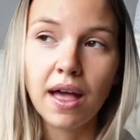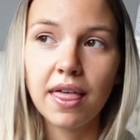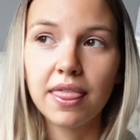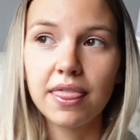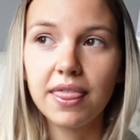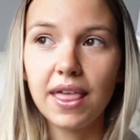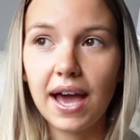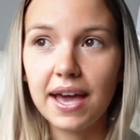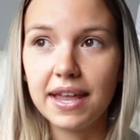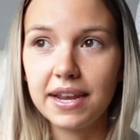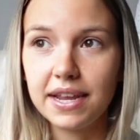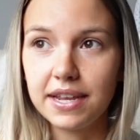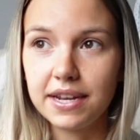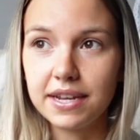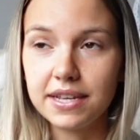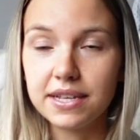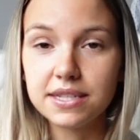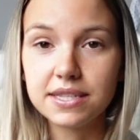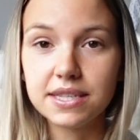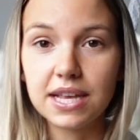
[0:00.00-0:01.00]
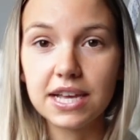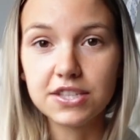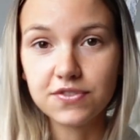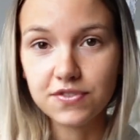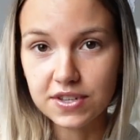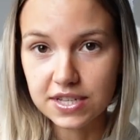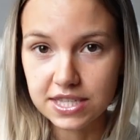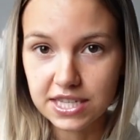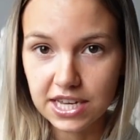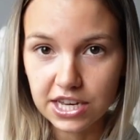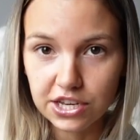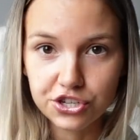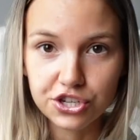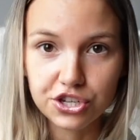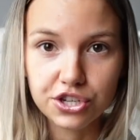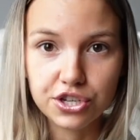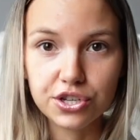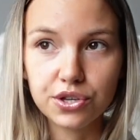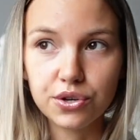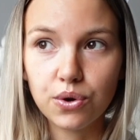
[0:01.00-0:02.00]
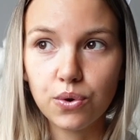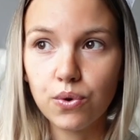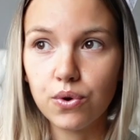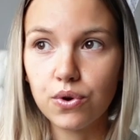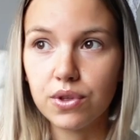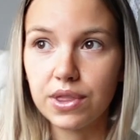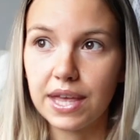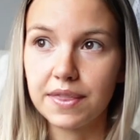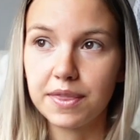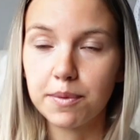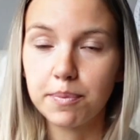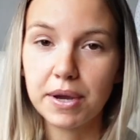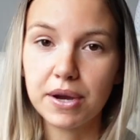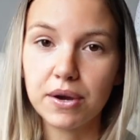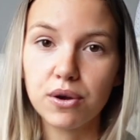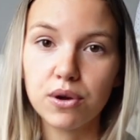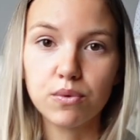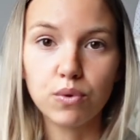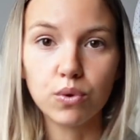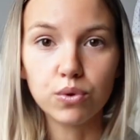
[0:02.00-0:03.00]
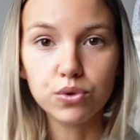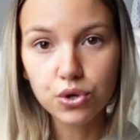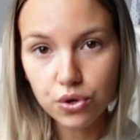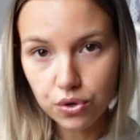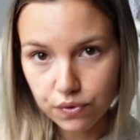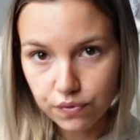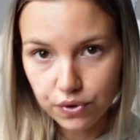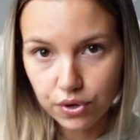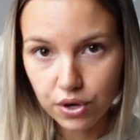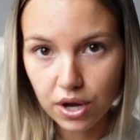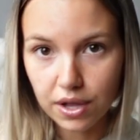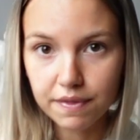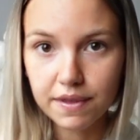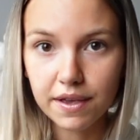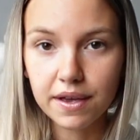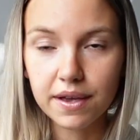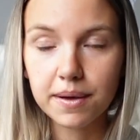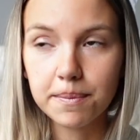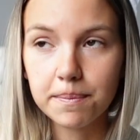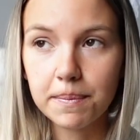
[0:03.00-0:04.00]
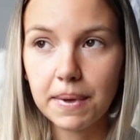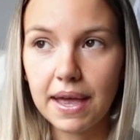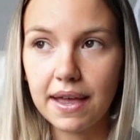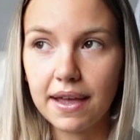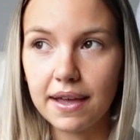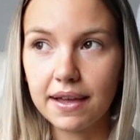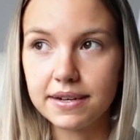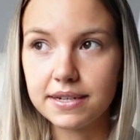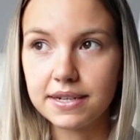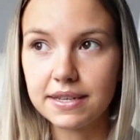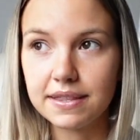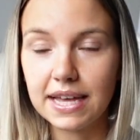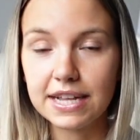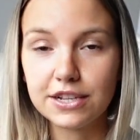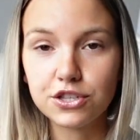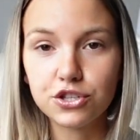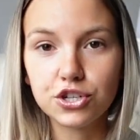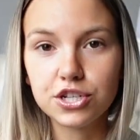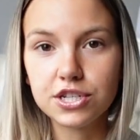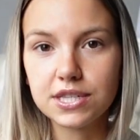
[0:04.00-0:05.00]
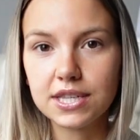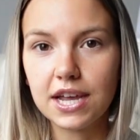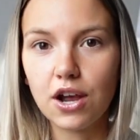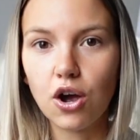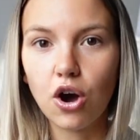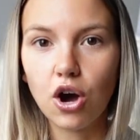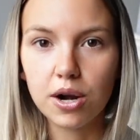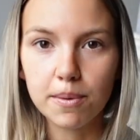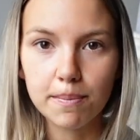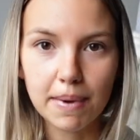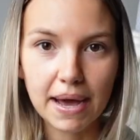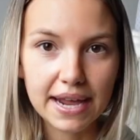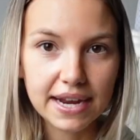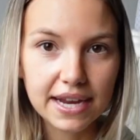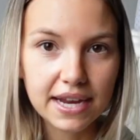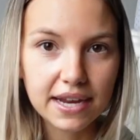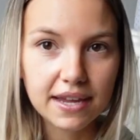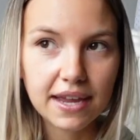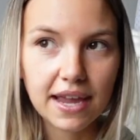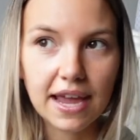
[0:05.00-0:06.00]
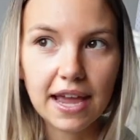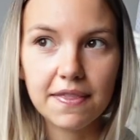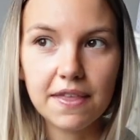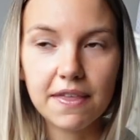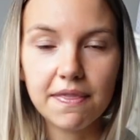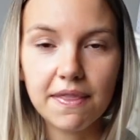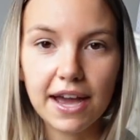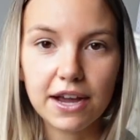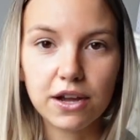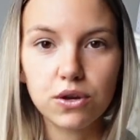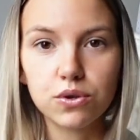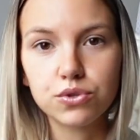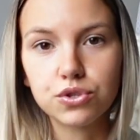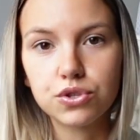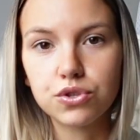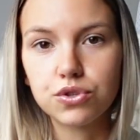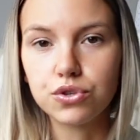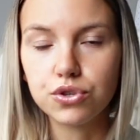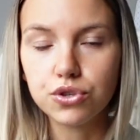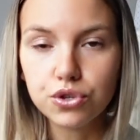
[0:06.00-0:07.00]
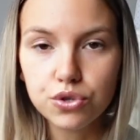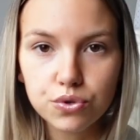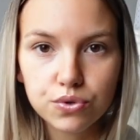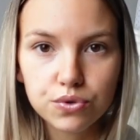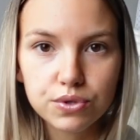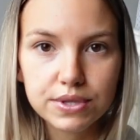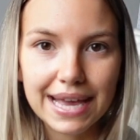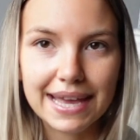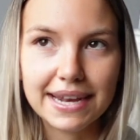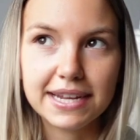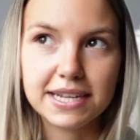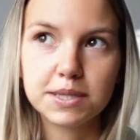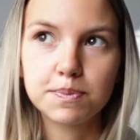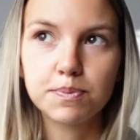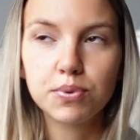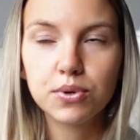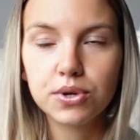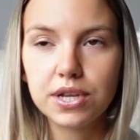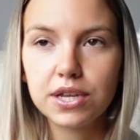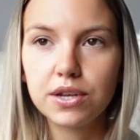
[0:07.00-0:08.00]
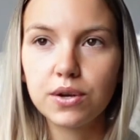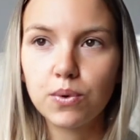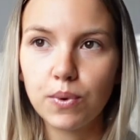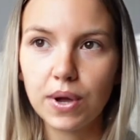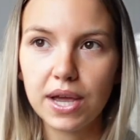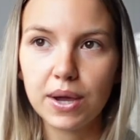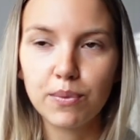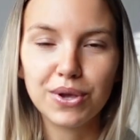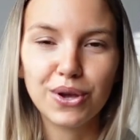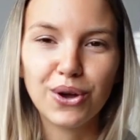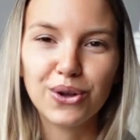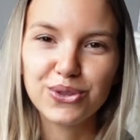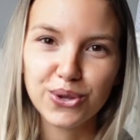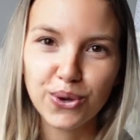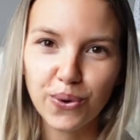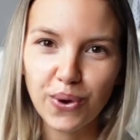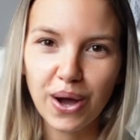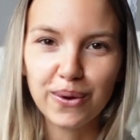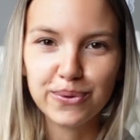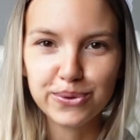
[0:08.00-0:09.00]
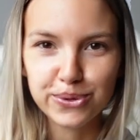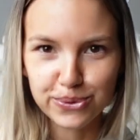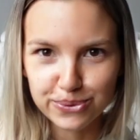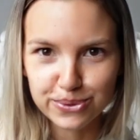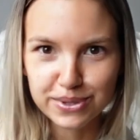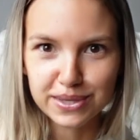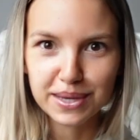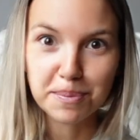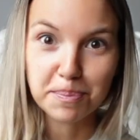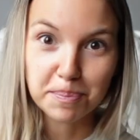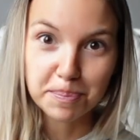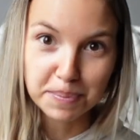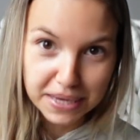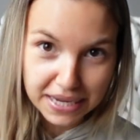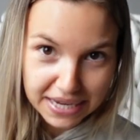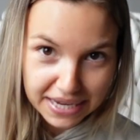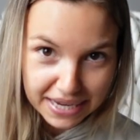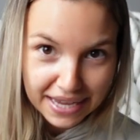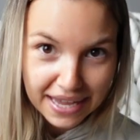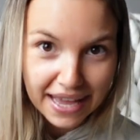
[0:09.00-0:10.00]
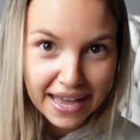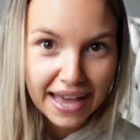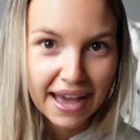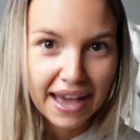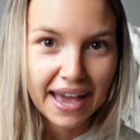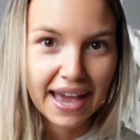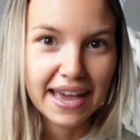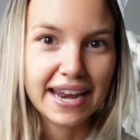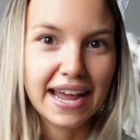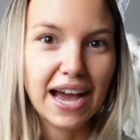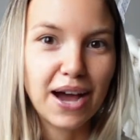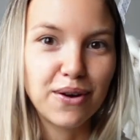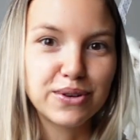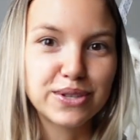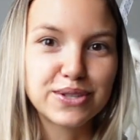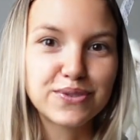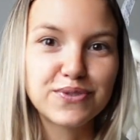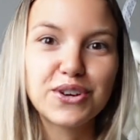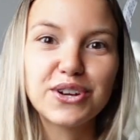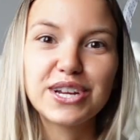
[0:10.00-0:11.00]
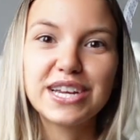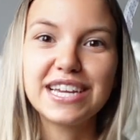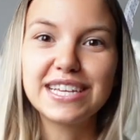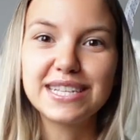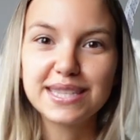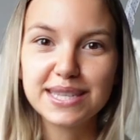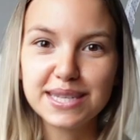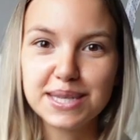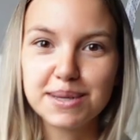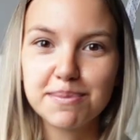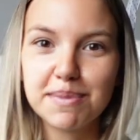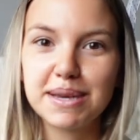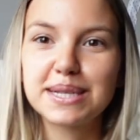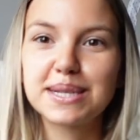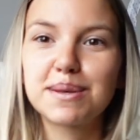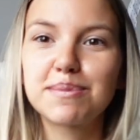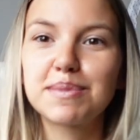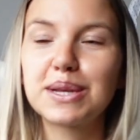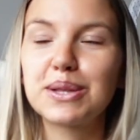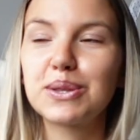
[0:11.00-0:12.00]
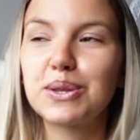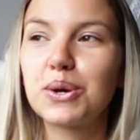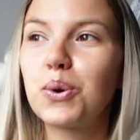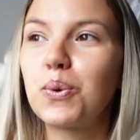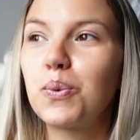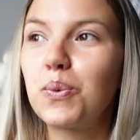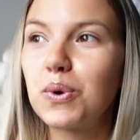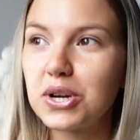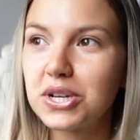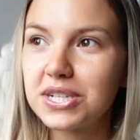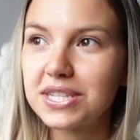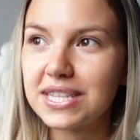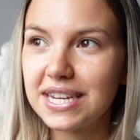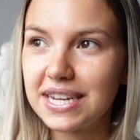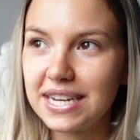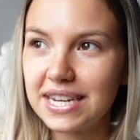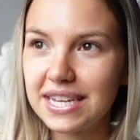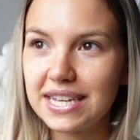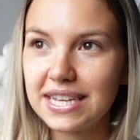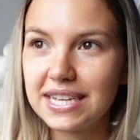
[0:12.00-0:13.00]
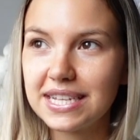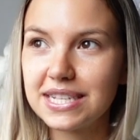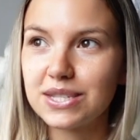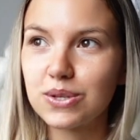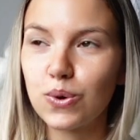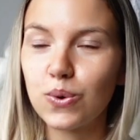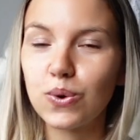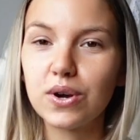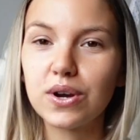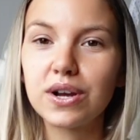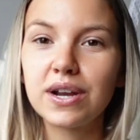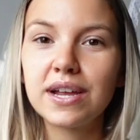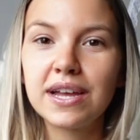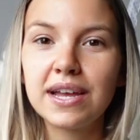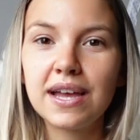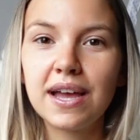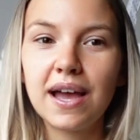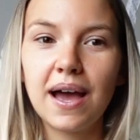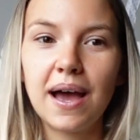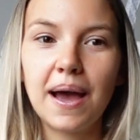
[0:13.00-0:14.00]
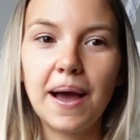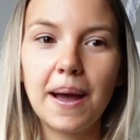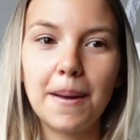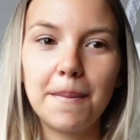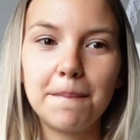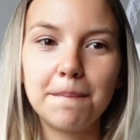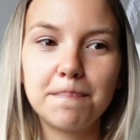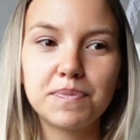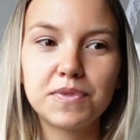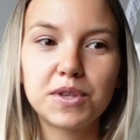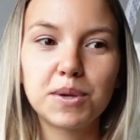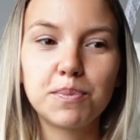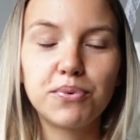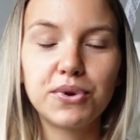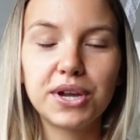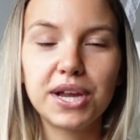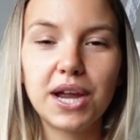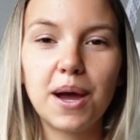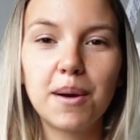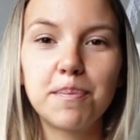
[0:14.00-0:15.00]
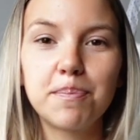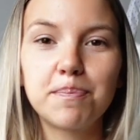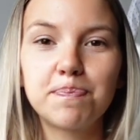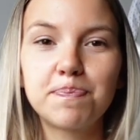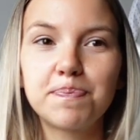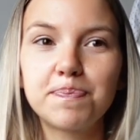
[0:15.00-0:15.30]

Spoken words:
that it is asphyxiation or that the parent rolled over on them, and that's just like automatic, and then that goes to the news, and it's put in a way we all know how news can be and how it's very easy to make something look worse than it is, or to bring up